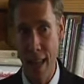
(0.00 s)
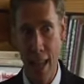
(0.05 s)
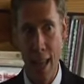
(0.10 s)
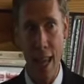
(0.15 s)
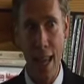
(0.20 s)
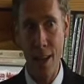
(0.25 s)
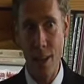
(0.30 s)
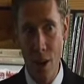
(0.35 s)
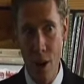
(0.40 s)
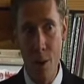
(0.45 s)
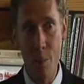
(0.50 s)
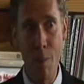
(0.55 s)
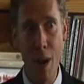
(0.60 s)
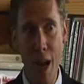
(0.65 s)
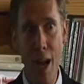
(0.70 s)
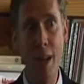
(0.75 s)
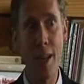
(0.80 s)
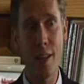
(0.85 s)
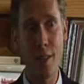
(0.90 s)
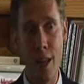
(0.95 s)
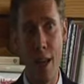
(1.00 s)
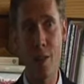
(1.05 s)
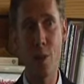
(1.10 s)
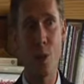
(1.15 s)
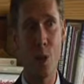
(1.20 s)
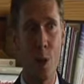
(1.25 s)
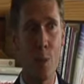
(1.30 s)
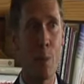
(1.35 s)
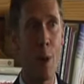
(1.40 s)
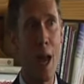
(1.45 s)
and our mind has the
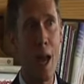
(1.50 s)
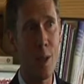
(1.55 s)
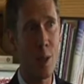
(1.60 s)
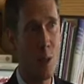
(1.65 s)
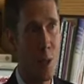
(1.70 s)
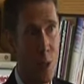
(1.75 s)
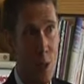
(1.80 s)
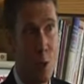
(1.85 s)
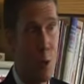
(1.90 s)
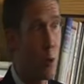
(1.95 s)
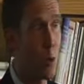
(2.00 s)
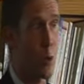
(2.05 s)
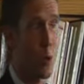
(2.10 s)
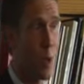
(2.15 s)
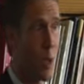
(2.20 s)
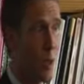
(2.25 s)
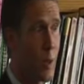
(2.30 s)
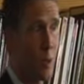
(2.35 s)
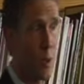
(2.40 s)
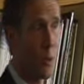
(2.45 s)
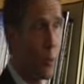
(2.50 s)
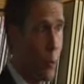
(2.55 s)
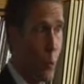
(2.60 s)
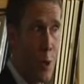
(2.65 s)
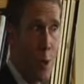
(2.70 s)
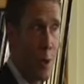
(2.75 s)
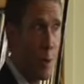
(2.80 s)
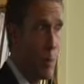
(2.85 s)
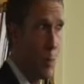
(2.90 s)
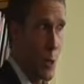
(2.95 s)
capacity to do things that
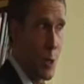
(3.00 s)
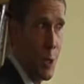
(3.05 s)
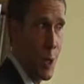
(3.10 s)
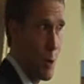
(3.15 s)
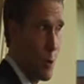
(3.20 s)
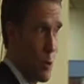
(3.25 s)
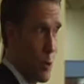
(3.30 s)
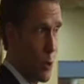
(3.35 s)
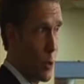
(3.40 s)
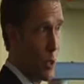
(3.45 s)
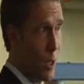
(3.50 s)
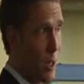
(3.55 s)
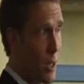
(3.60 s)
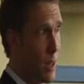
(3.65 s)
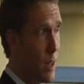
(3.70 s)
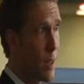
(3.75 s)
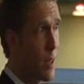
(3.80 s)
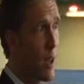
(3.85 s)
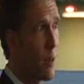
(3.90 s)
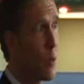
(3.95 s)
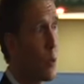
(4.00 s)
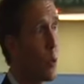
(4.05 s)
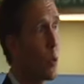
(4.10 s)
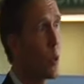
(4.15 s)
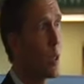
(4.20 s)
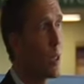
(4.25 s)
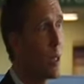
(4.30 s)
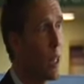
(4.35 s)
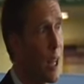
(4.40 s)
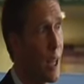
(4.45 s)
we potentially never
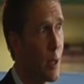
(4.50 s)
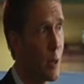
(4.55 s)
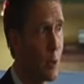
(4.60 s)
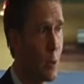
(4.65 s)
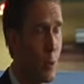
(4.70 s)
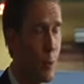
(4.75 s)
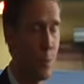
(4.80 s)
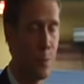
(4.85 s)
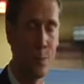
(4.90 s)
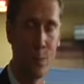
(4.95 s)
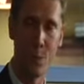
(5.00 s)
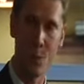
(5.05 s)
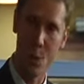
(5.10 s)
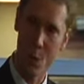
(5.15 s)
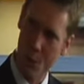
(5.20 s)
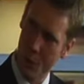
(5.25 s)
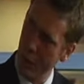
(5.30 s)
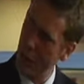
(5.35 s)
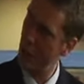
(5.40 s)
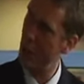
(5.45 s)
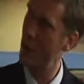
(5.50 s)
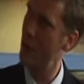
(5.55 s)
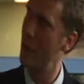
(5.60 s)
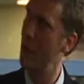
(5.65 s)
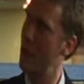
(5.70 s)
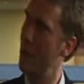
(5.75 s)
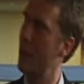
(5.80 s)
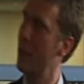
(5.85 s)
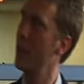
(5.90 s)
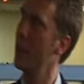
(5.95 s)
realized. So let's
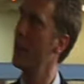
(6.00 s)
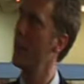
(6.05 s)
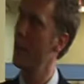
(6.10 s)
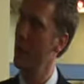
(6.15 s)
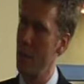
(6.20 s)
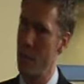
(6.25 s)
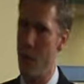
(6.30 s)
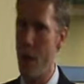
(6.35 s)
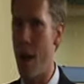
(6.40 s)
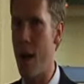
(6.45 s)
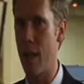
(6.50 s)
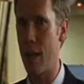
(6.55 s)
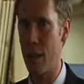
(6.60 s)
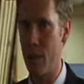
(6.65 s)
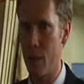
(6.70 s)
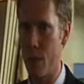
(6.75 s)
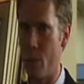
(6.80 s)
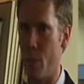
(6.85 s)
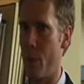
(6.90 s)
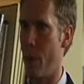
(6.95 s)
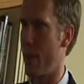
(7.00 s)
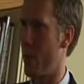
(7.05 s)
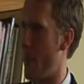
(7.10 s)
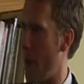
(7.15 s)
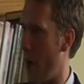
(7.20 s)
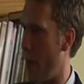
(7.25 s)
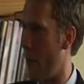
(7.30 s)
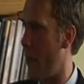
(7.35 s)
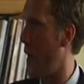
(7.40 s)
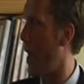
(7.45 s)
talk a little bit
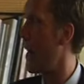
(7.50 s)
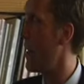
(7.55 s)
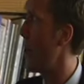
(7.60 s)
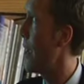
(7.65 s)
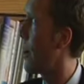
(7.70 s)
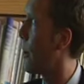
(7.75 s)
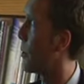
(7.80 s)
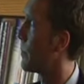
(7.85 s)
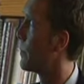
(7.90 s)
about that now.